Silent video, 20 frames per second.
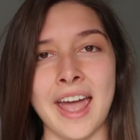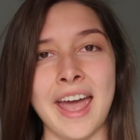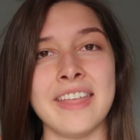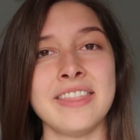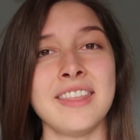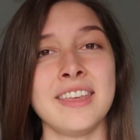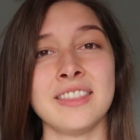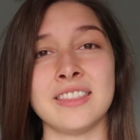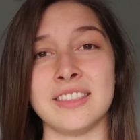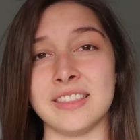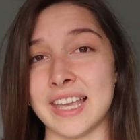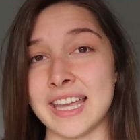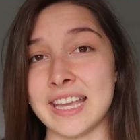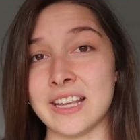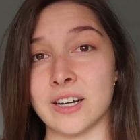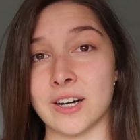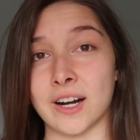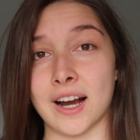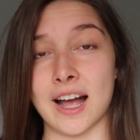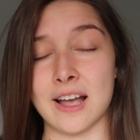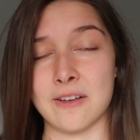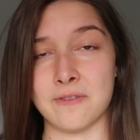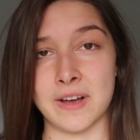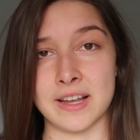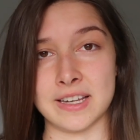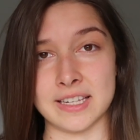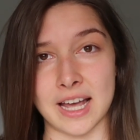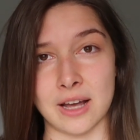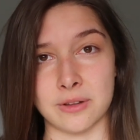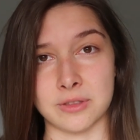and then later I
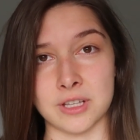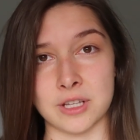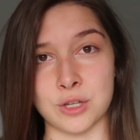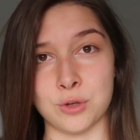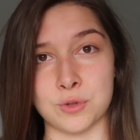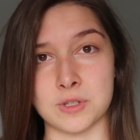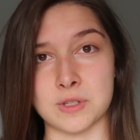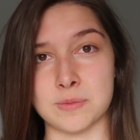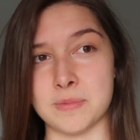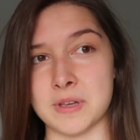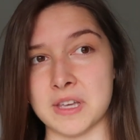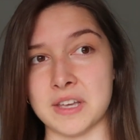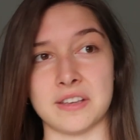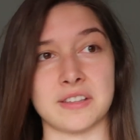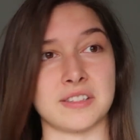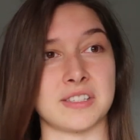find out that you speak